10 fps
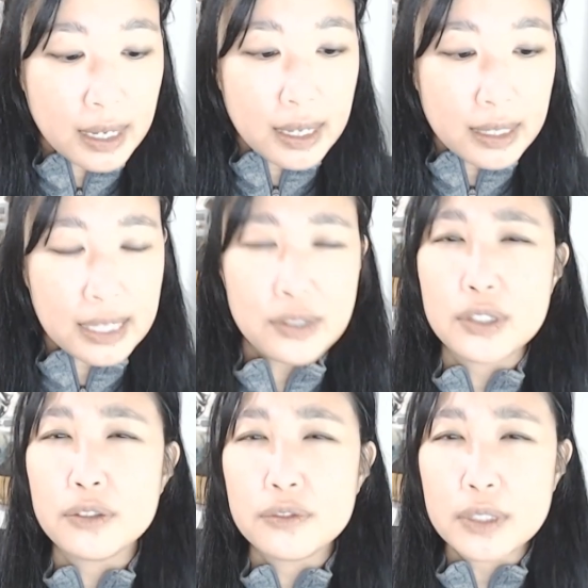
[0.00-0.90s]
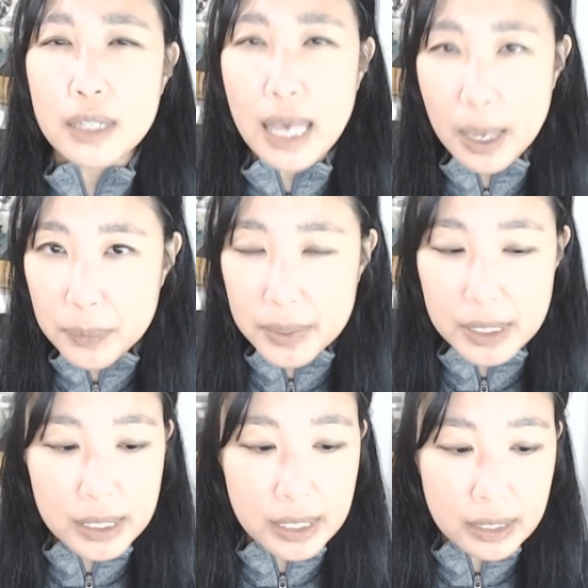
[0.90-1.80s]
they still feel
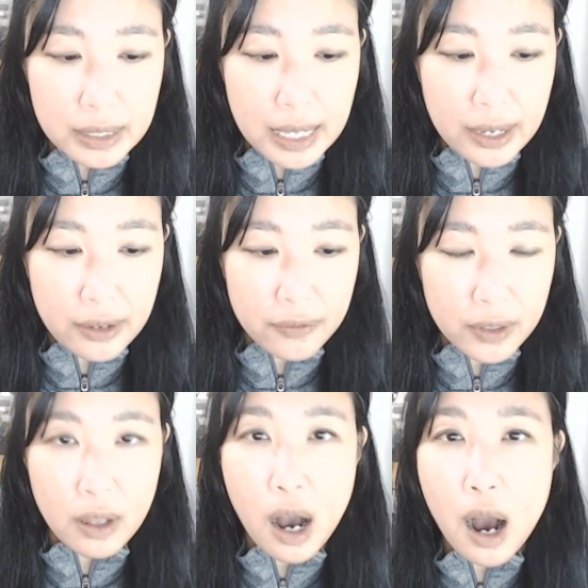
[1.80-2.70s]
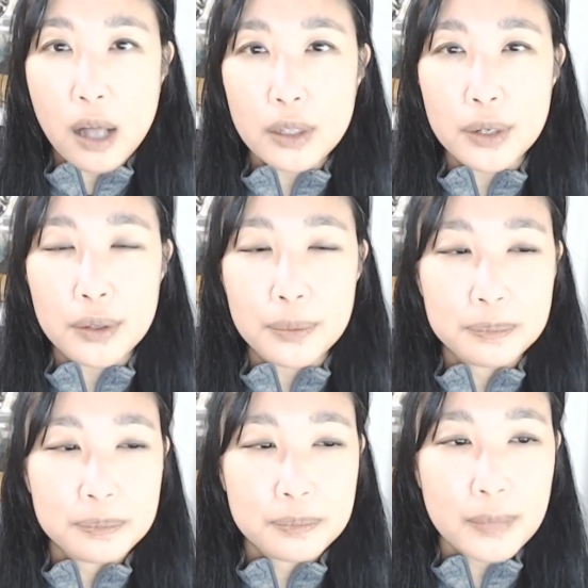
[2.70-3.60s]
empty. They feel hollow.
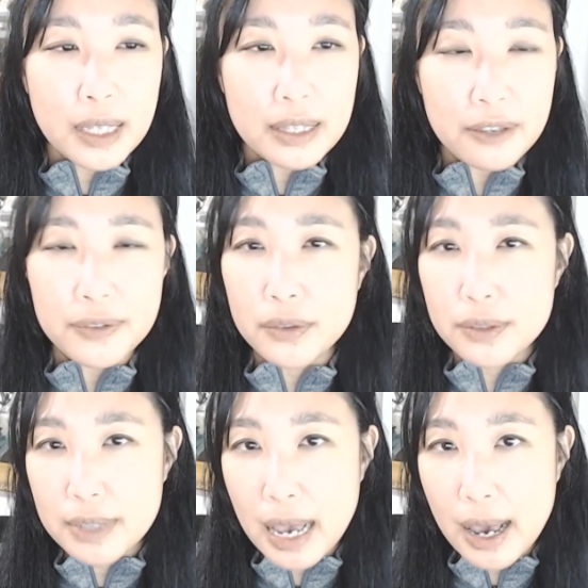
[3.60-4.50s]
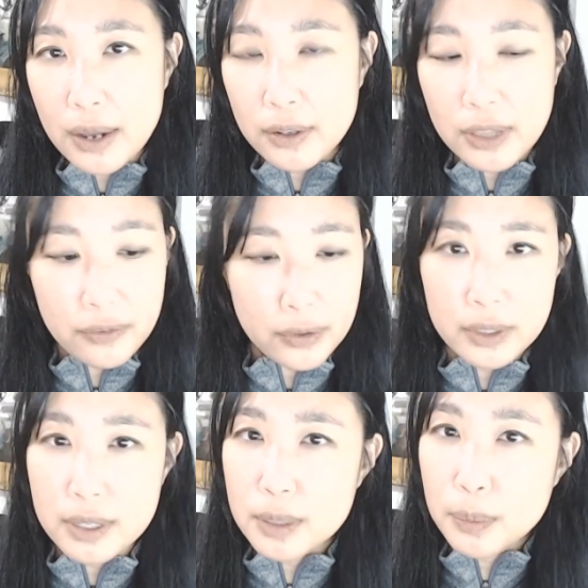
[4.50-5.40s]
They feel sad. They feel
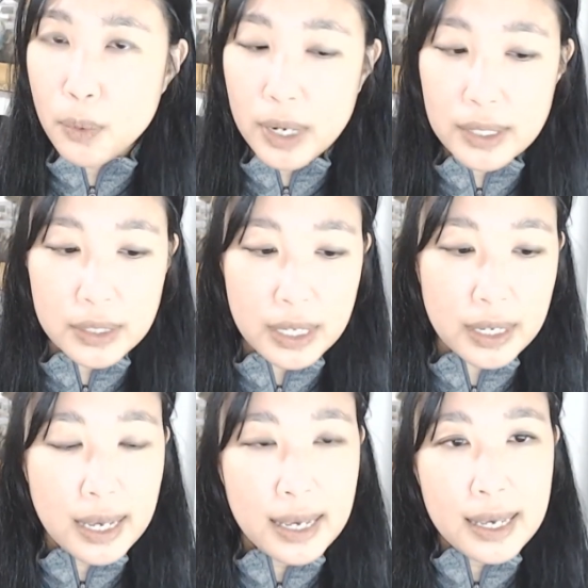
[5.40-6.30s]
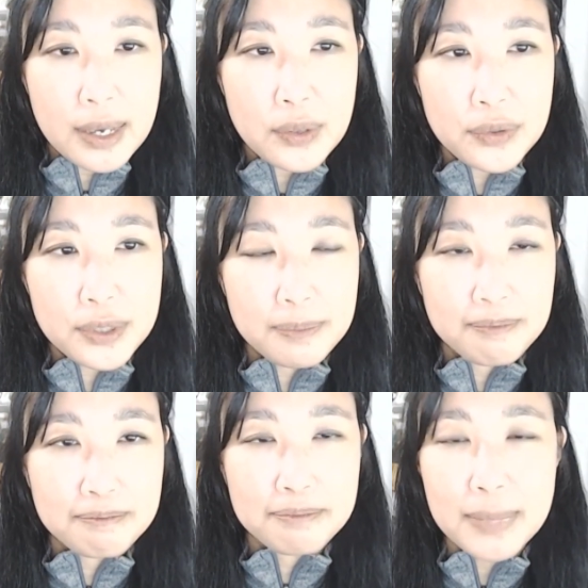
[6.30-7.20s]
disappointed. It's
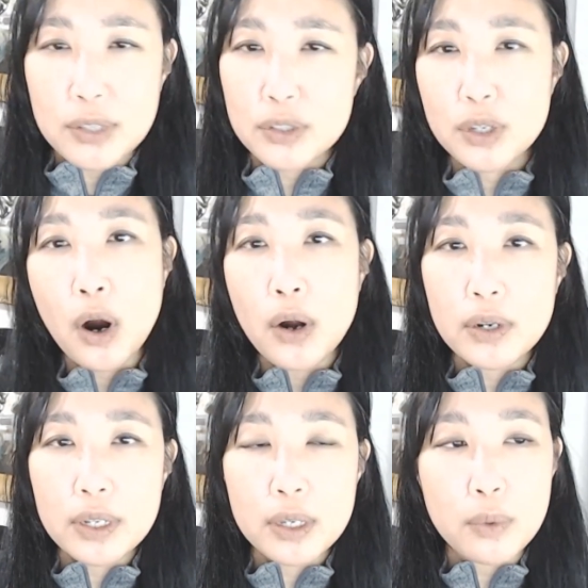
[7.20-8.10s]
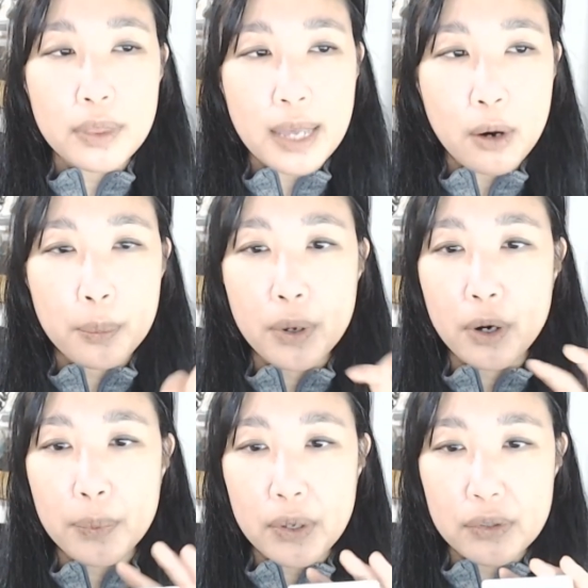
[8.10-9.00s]
gardening without
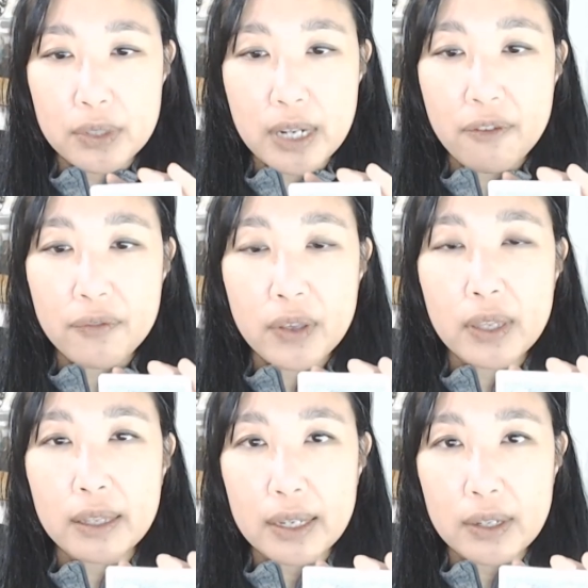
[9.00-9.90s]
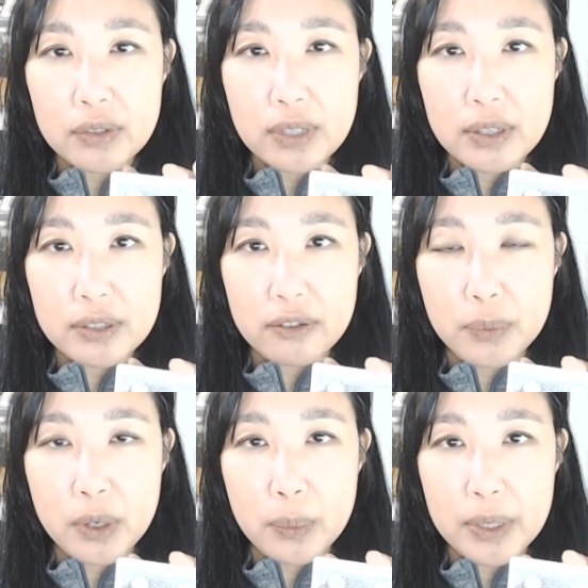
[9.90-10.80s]
purpose, not feeling like a sense of
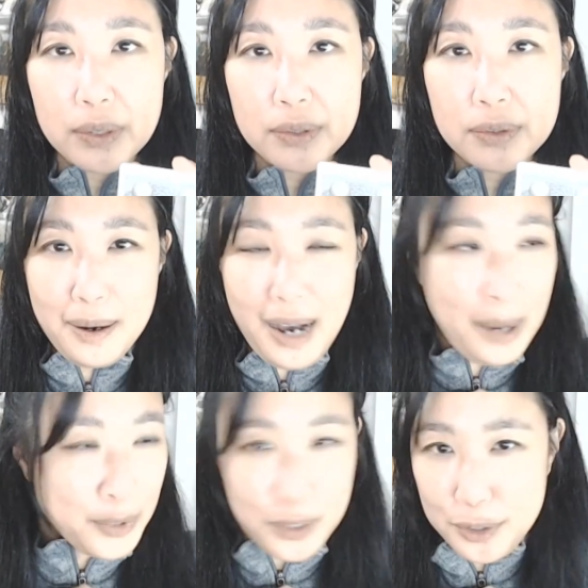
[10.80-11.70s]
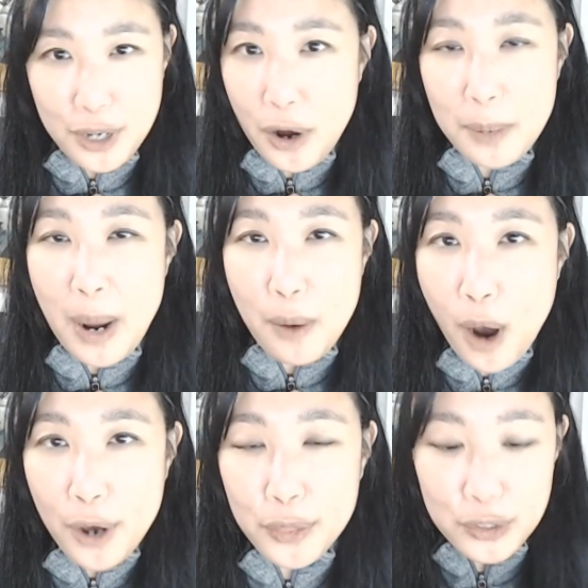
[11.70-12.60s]
purpose. I'm so sorry, my
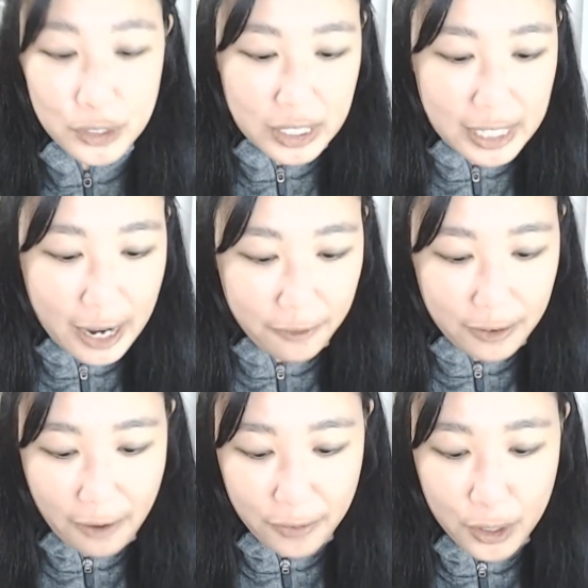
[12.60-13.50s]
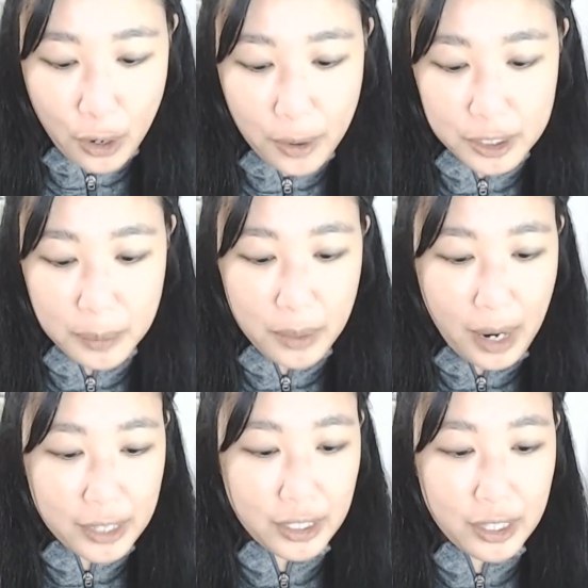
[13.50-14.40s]
walkthrough is going to take forever. No one's going to be
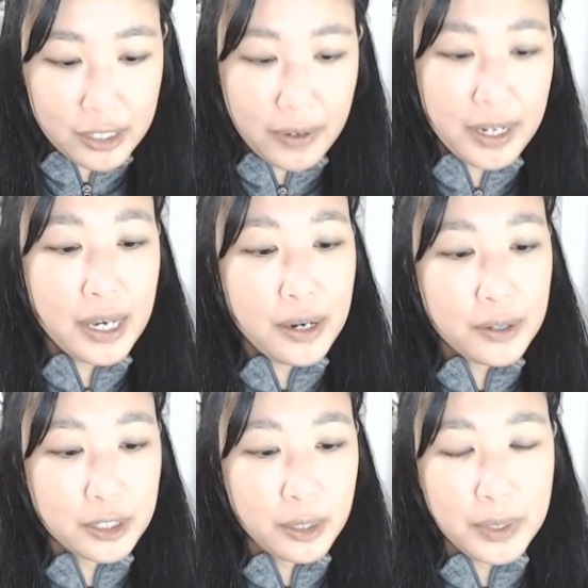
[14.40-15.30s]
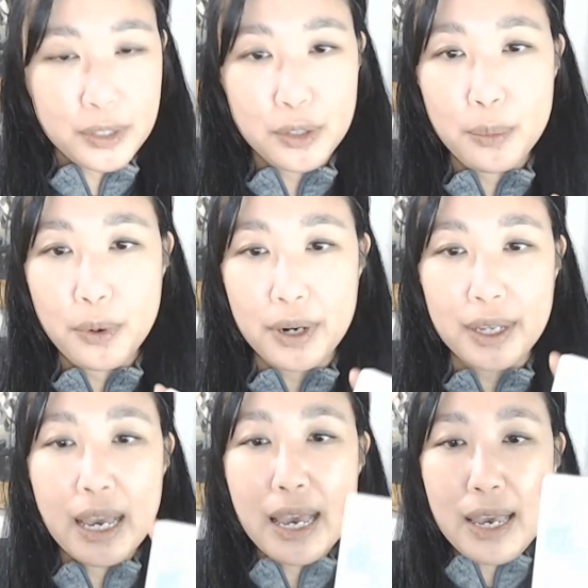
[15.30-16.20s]
watching this video. It's going to be so boring.
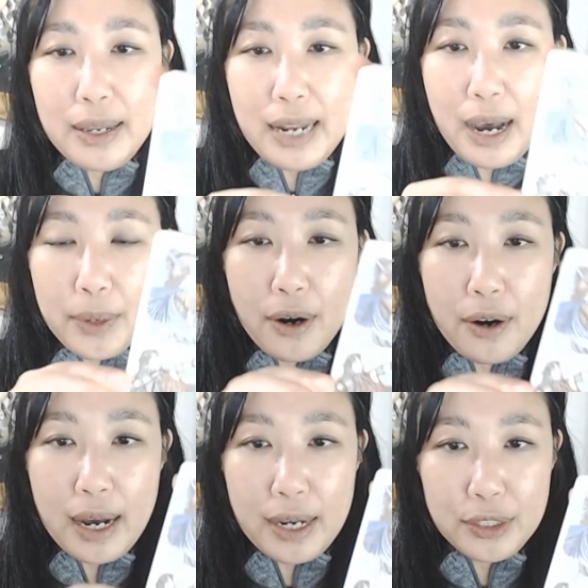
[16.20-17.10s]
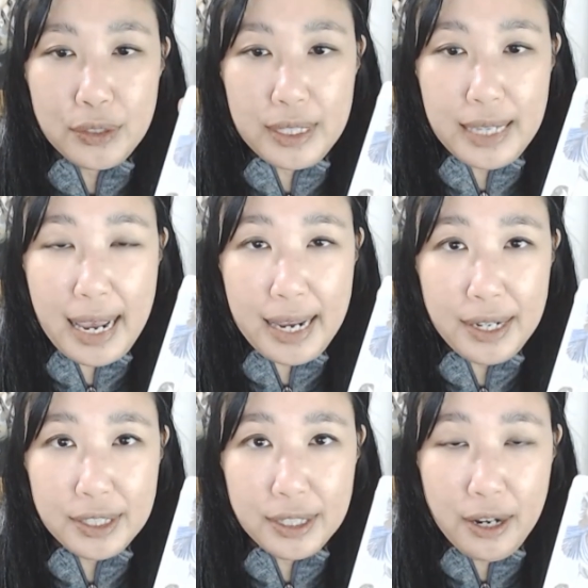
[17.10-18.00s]
Now we are on to the Eight of